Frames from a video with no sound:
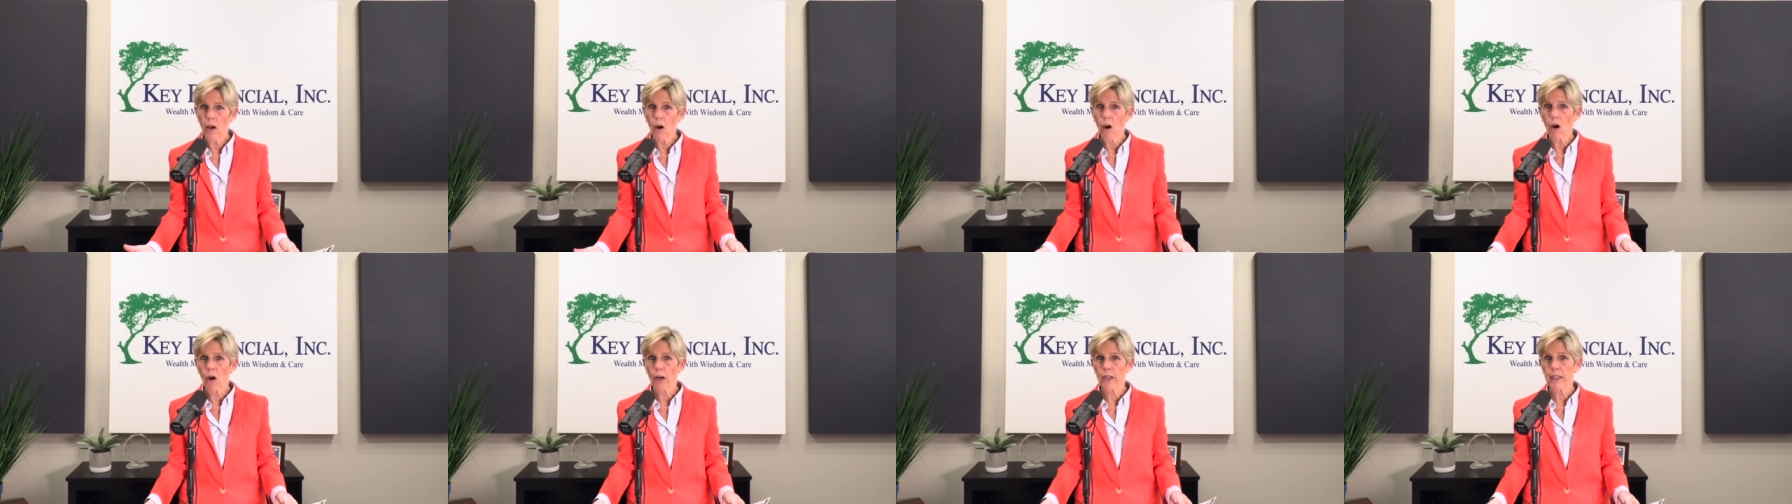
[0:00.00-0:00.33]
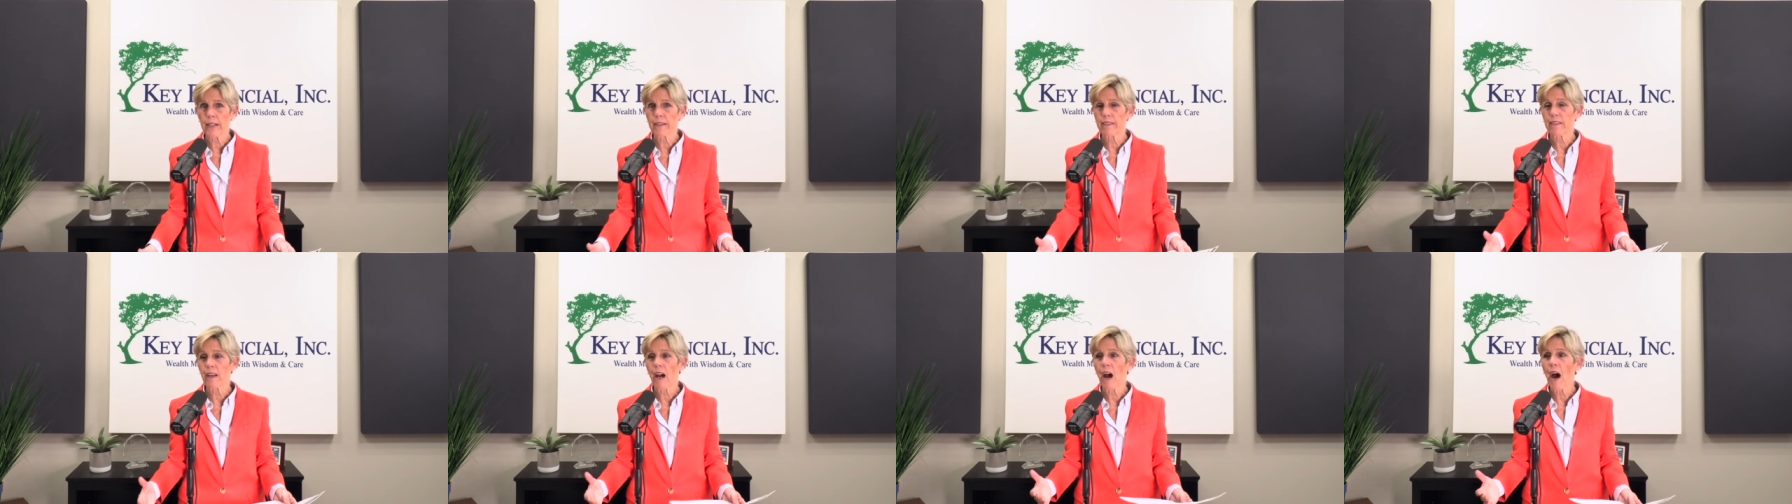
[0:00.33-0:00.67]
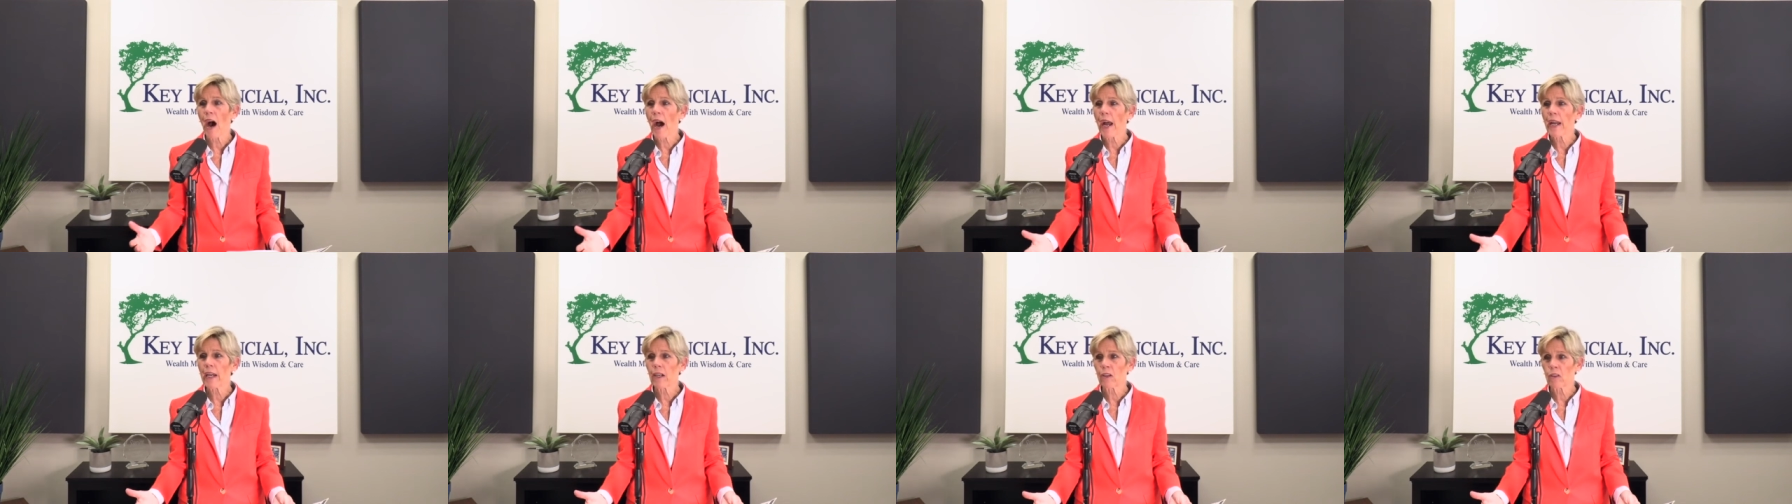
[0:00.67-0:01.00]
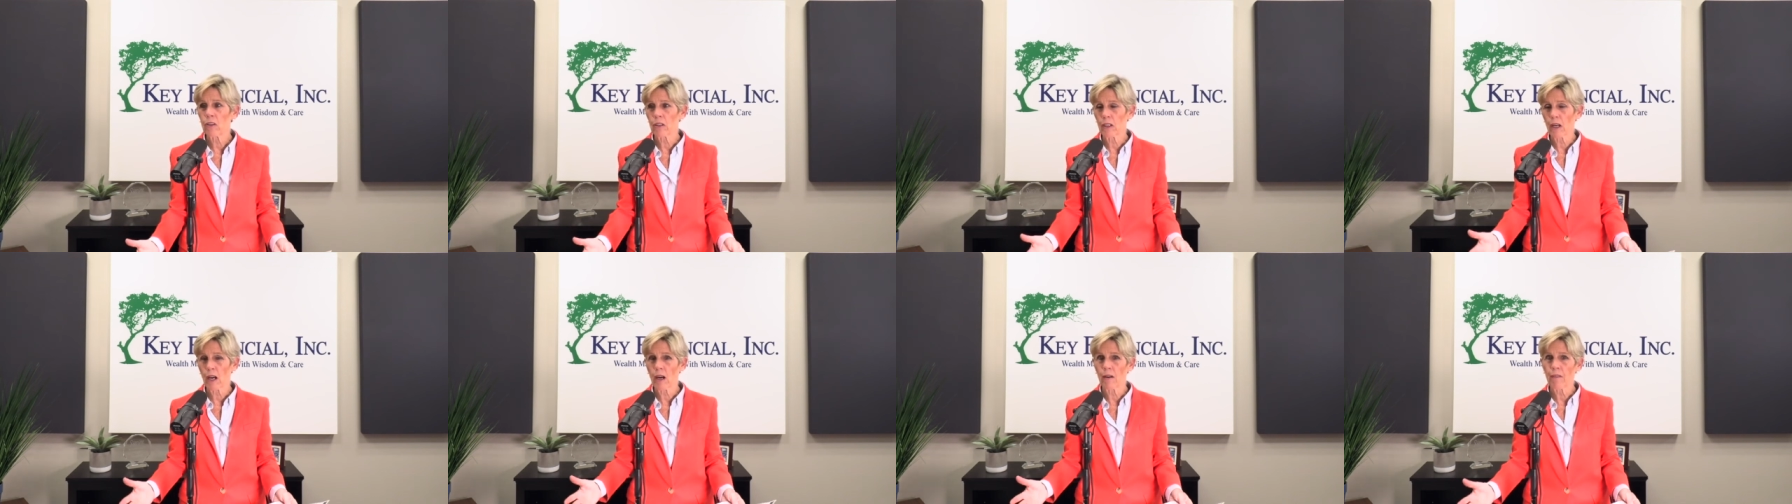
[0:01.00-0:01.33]
Are you
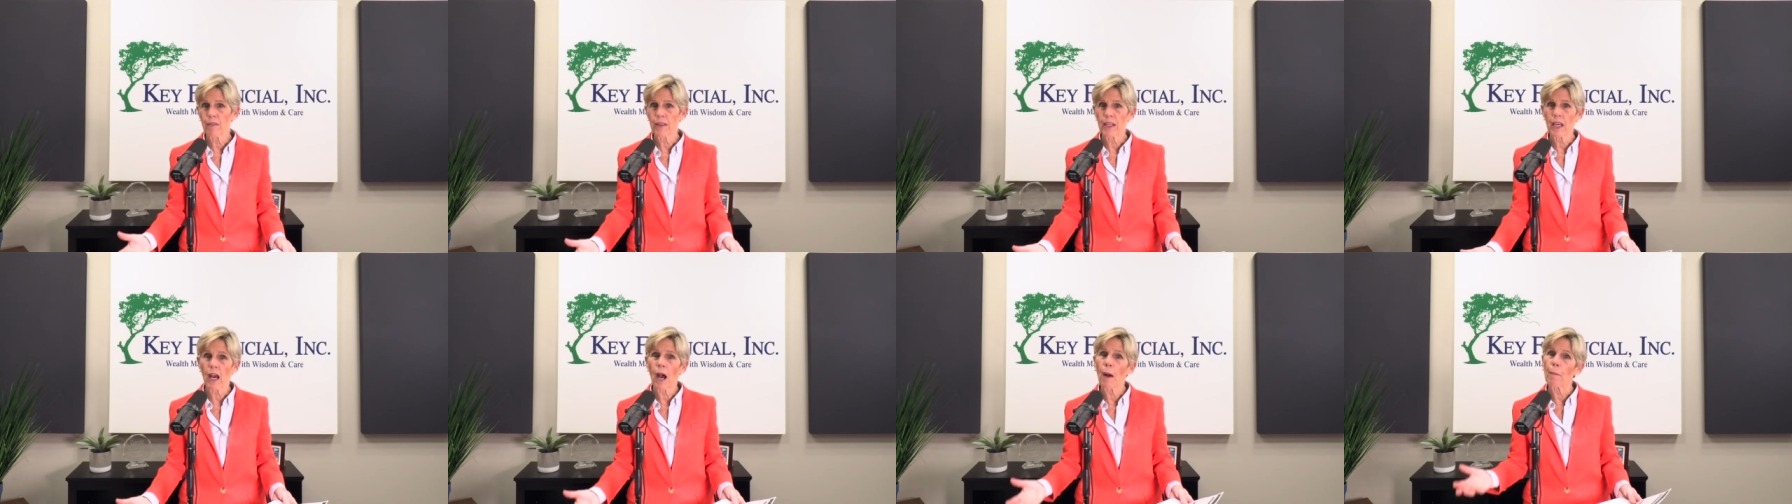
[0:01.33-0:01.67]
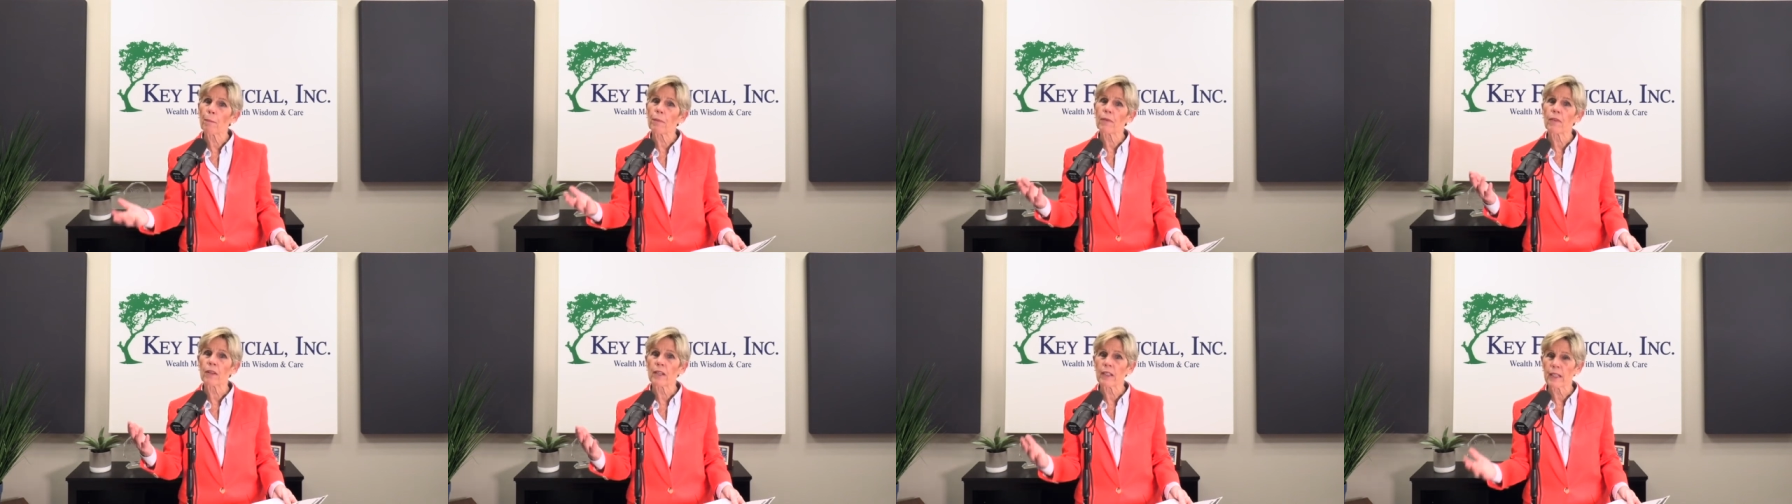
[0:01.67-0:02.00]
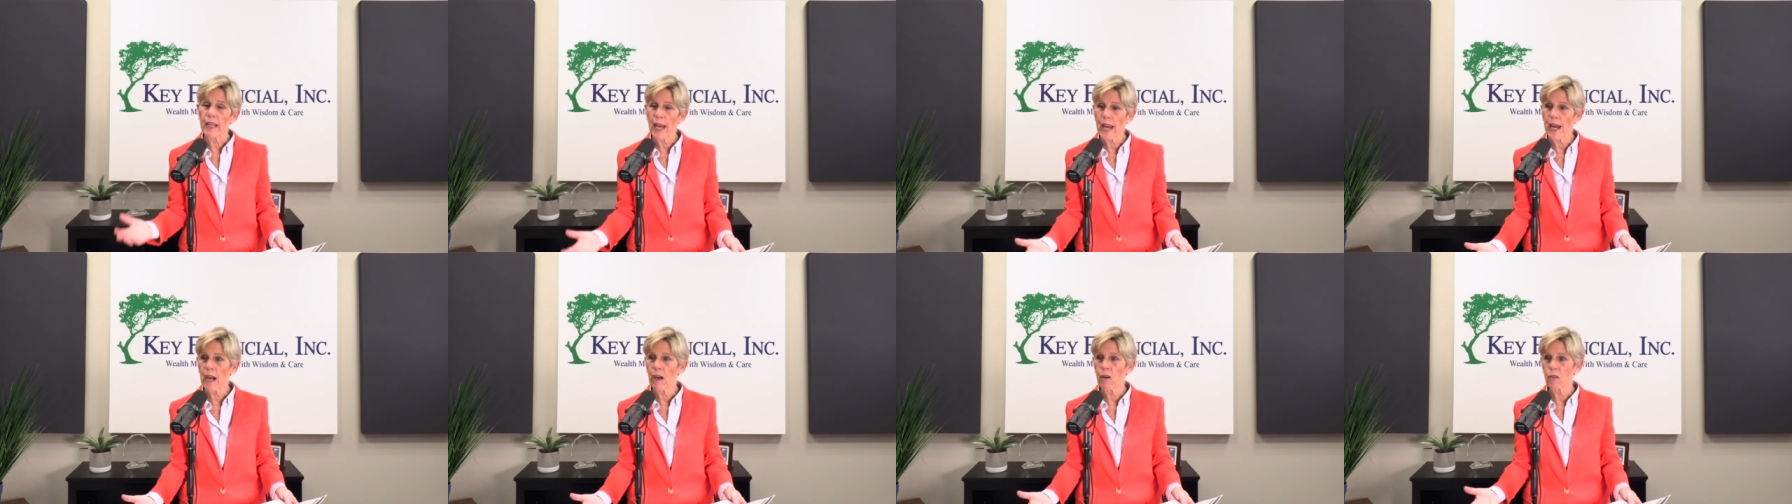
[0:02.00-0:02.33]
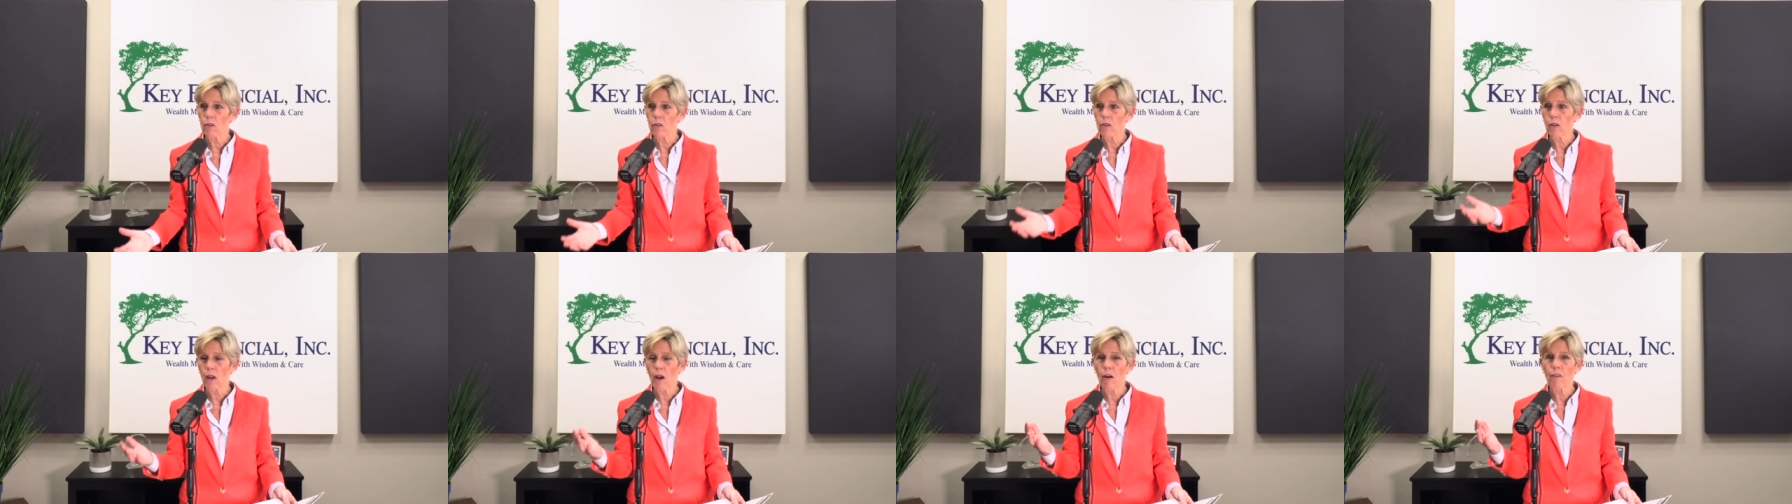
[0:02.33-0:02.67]
tired of the ups and
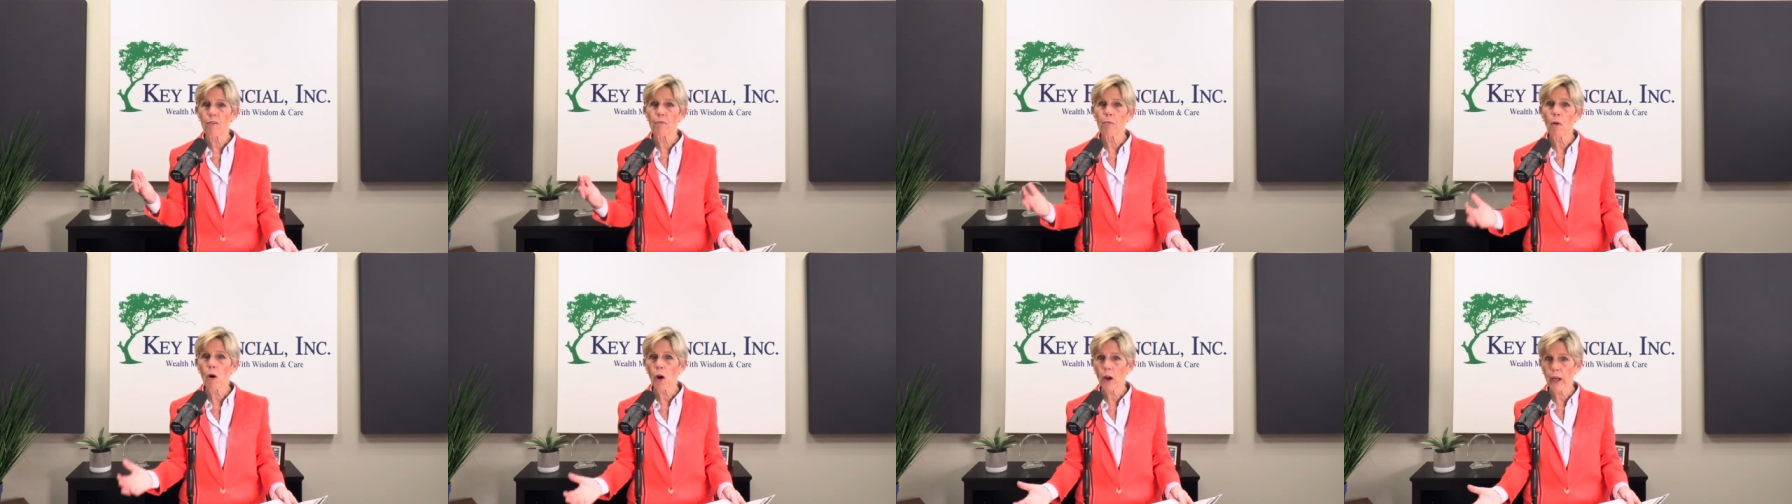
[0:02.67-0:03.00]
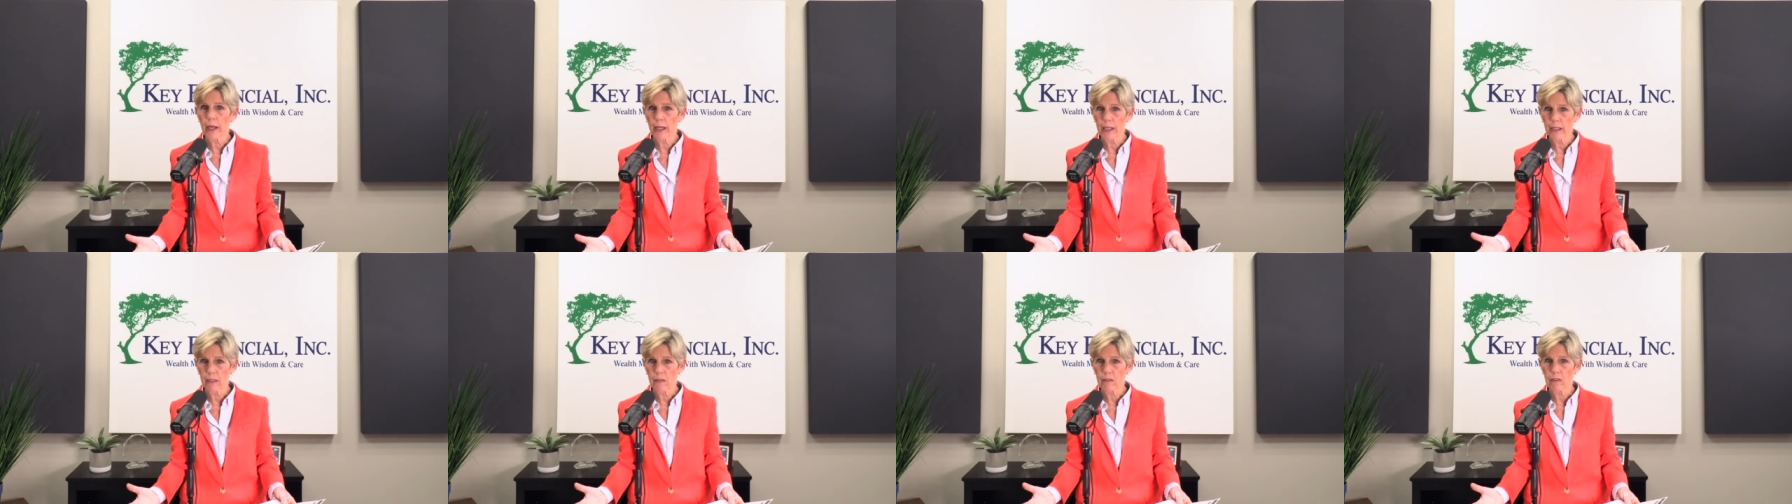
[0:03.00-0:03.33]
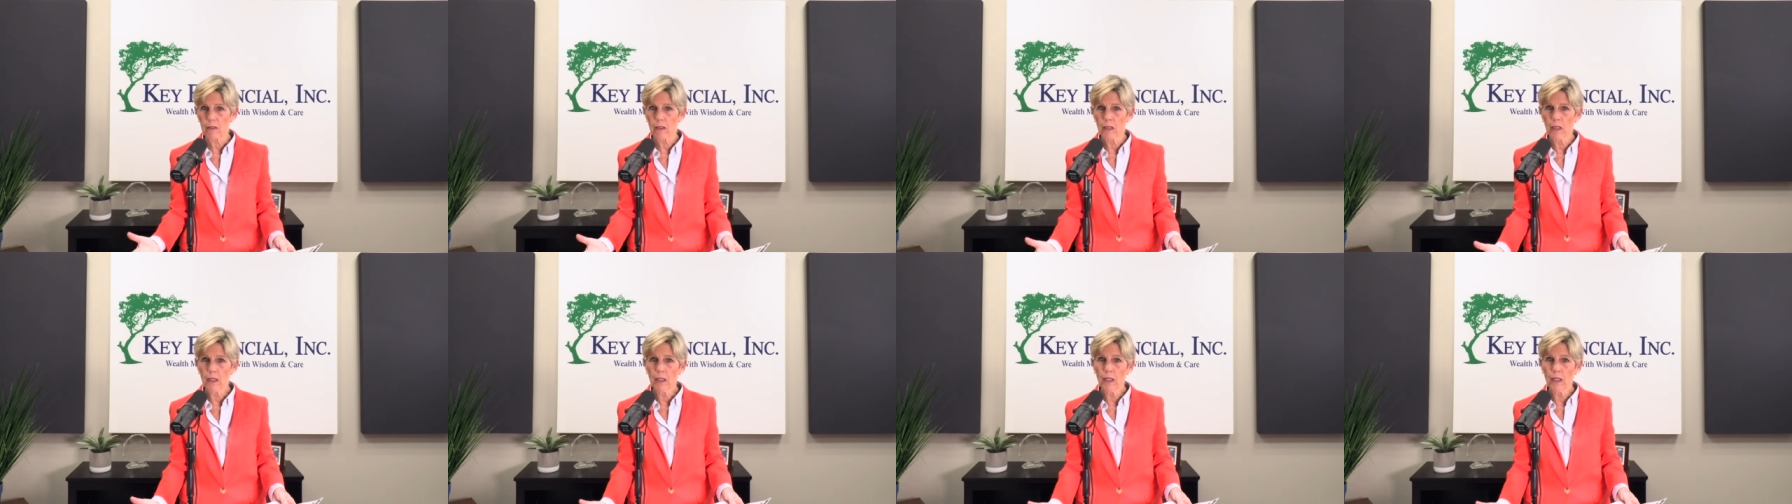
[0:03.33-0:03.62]
downs of markets?